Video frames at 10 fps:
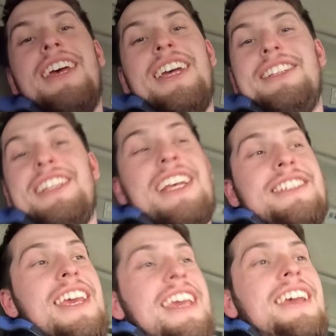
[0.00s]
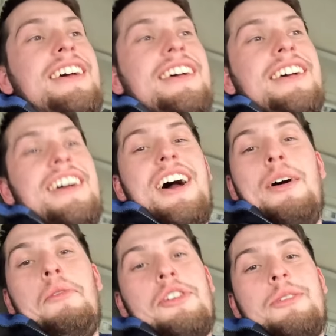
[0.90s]
and to this day, I
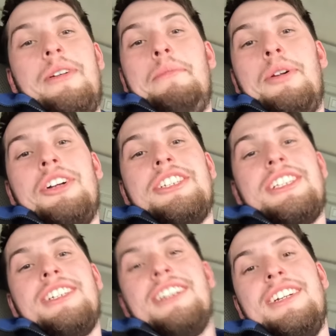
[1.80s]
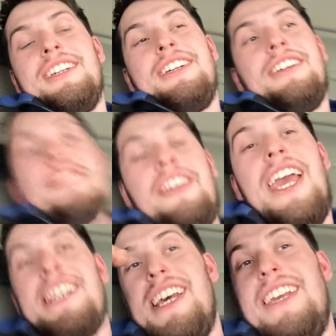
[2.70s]
wash it with a brush. With
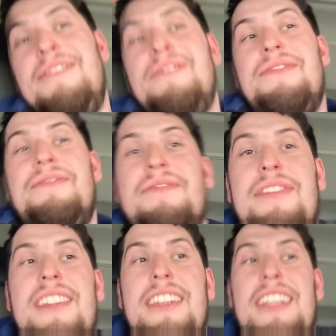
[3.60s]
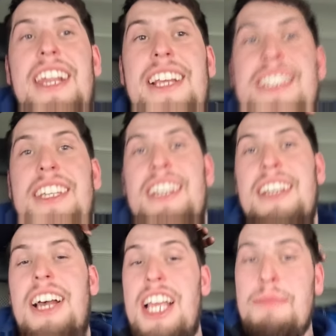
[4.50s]
head height, the rest,
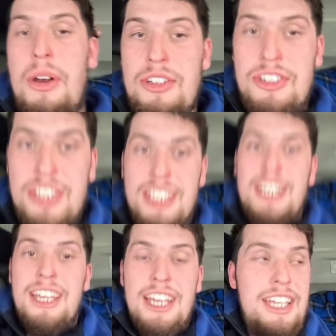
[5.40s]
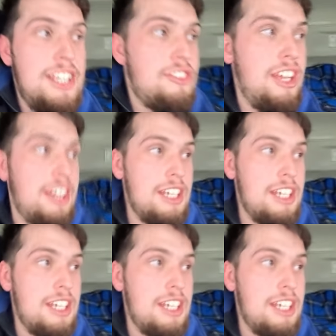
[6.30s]
a sponge, and the trailer